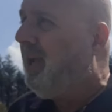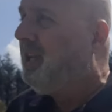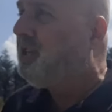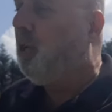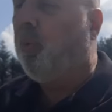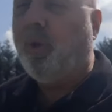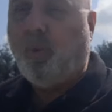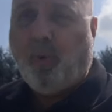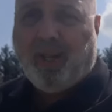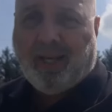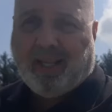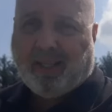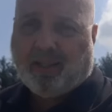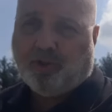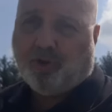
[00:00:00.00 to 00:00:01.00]
So we will
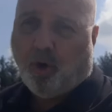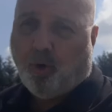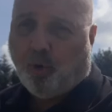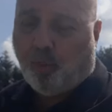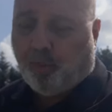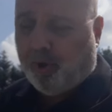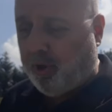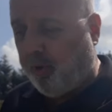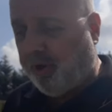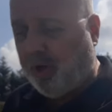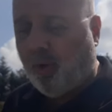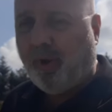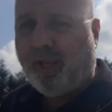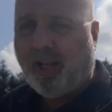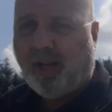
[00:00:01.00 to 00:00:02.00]
get the drone up, we're going to
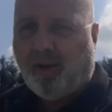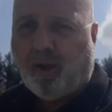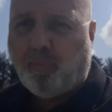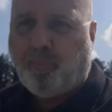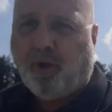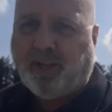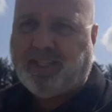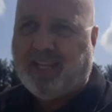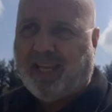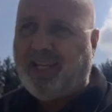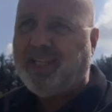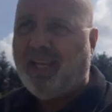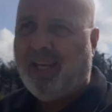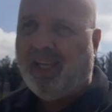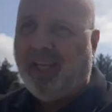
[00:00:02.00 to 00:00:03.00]
go and get a, a bite to eat.